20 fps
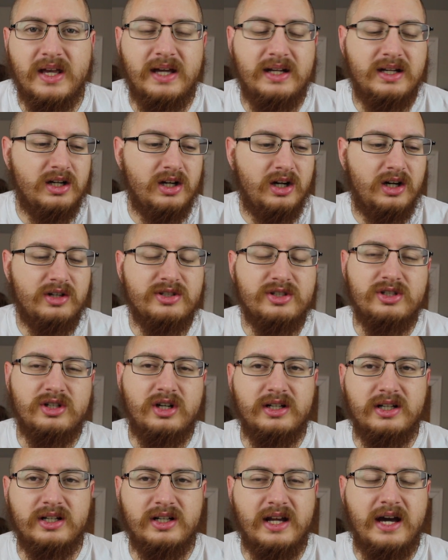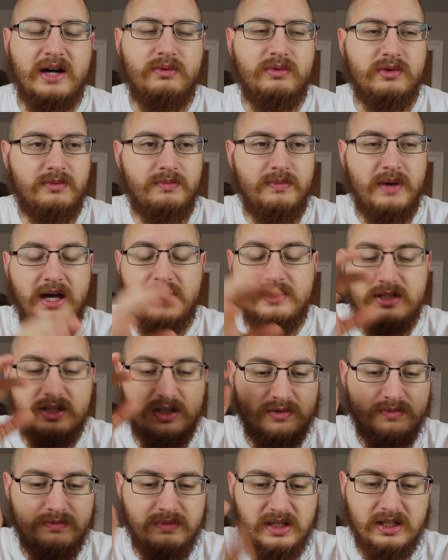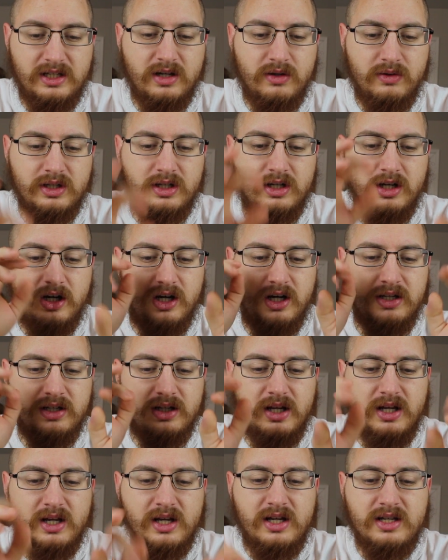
And it all started out with by just me going on,